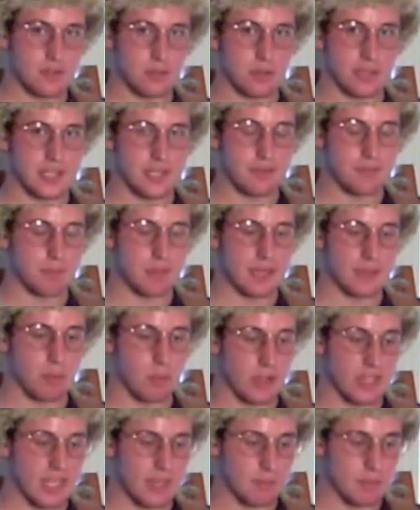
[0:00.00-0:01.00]
created by the
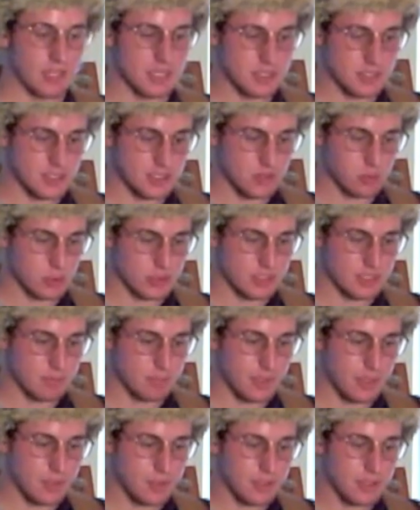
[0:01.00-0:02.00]
white abolitionists was the
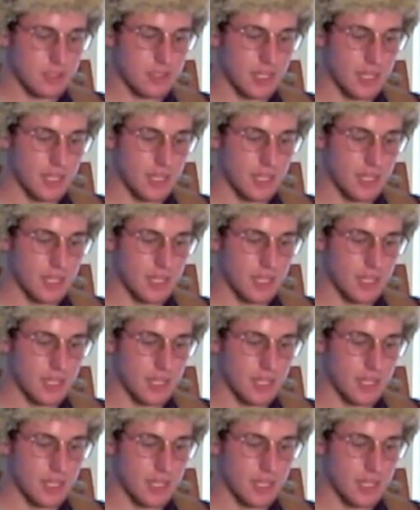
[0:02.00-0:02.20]
American